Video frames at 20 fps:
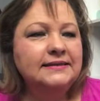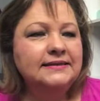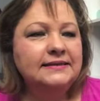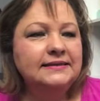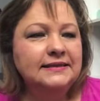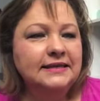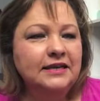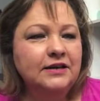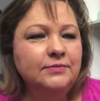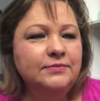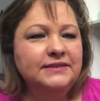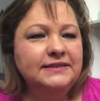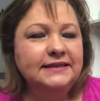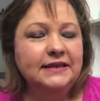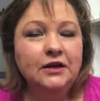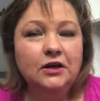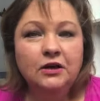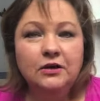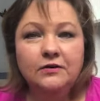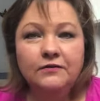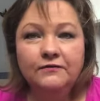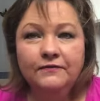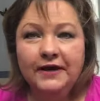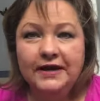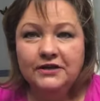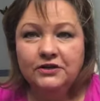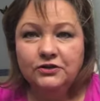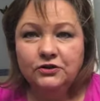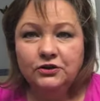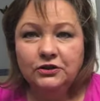Stem Cell
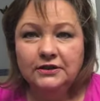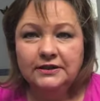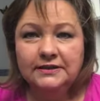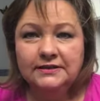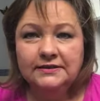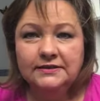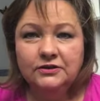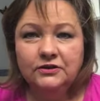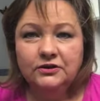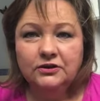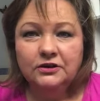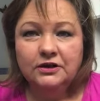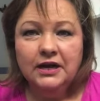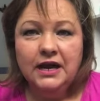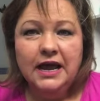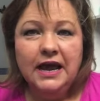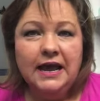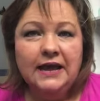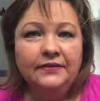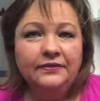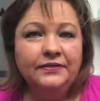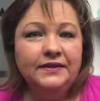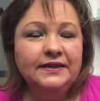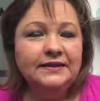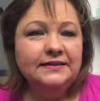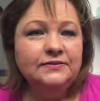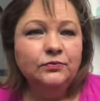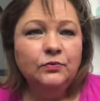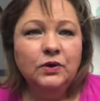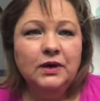Facial Cleanser.
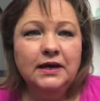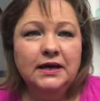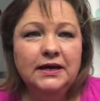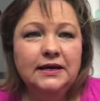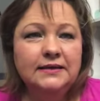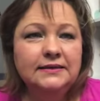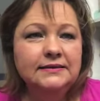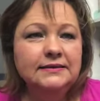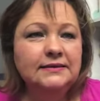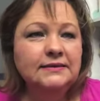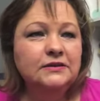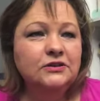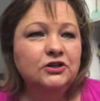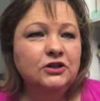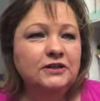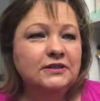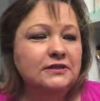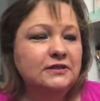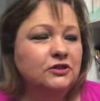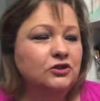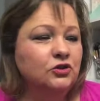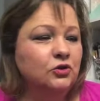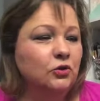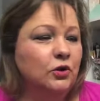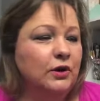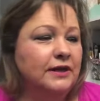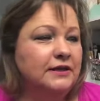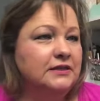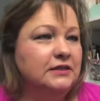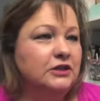This was just a
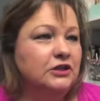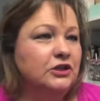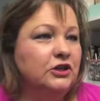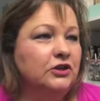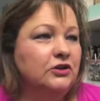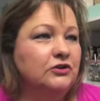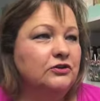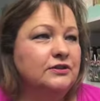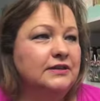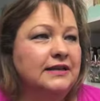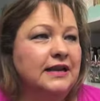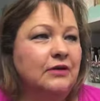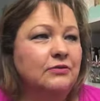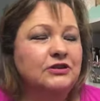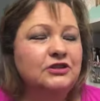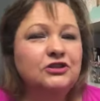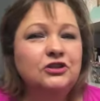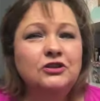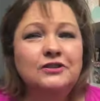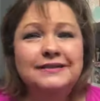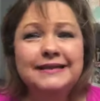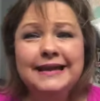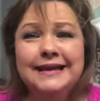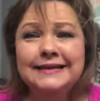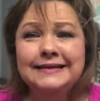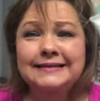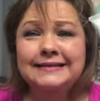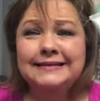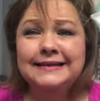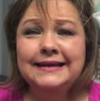joy to use and I was so sad
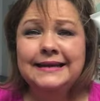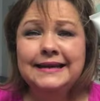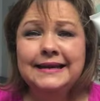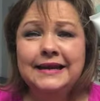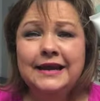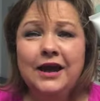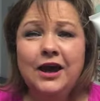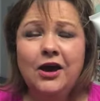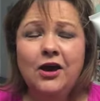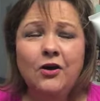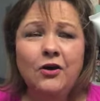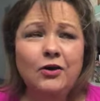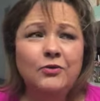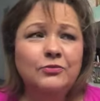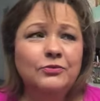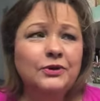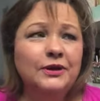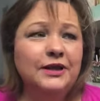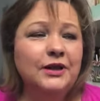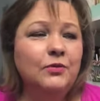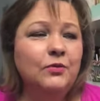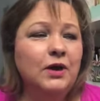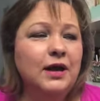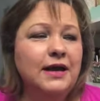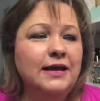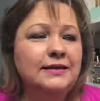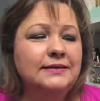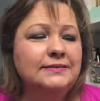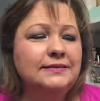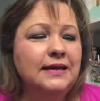to see it go. I really
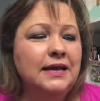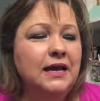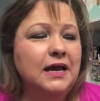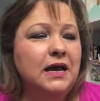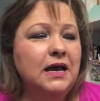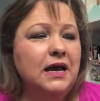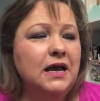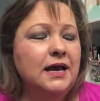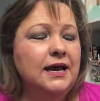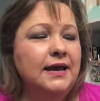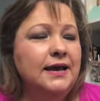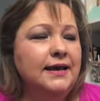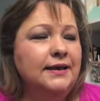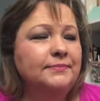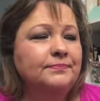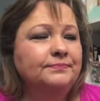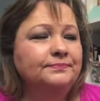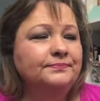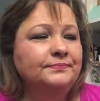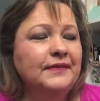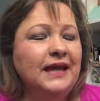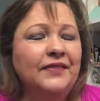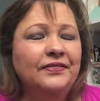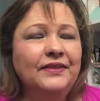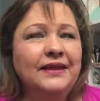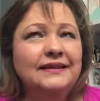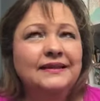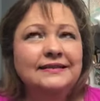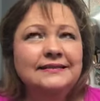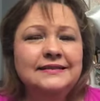was. Um, I
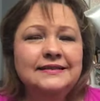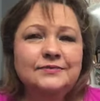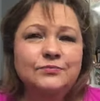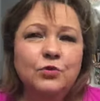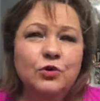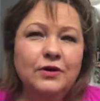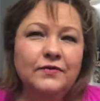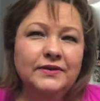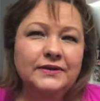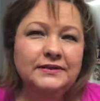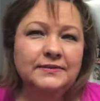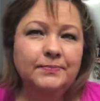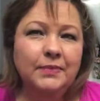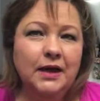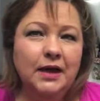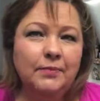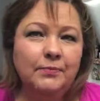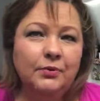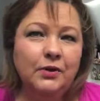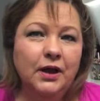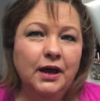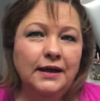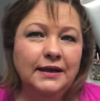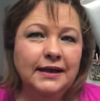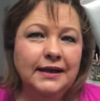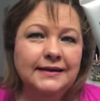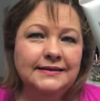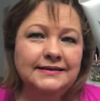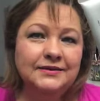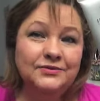think this is more of a spa
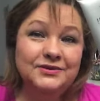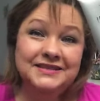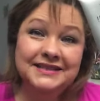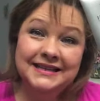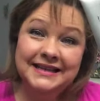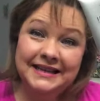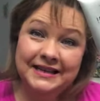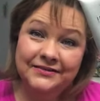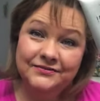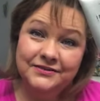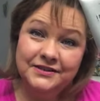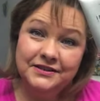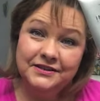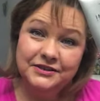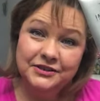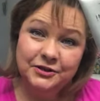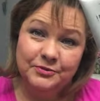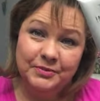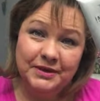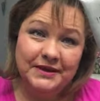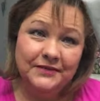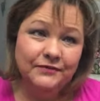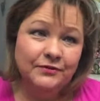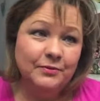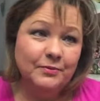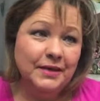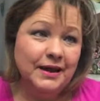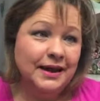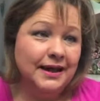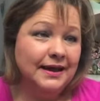product. It was a gift to me
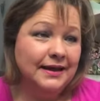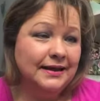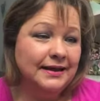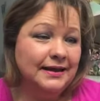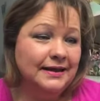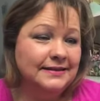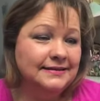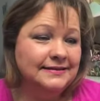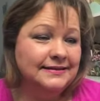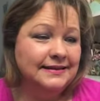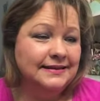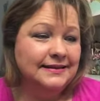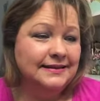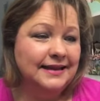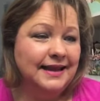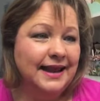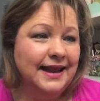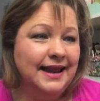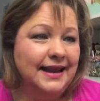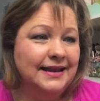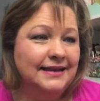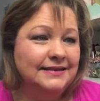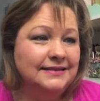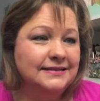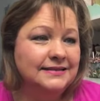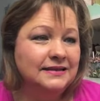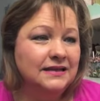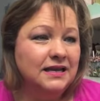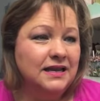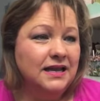from my cousin
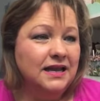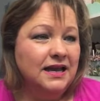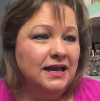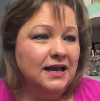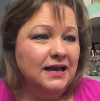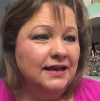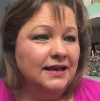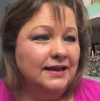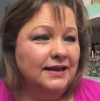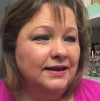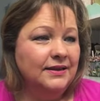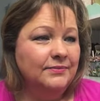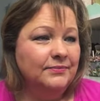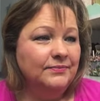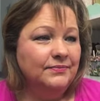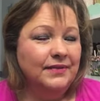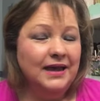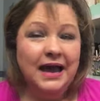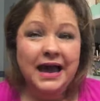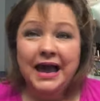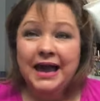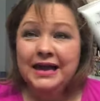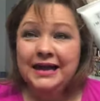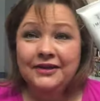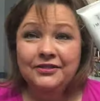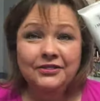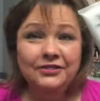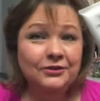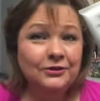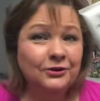and um, I
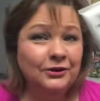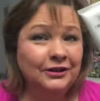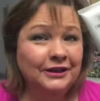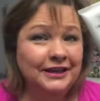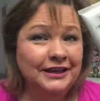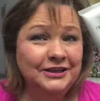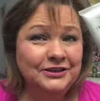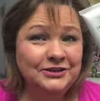thoroughly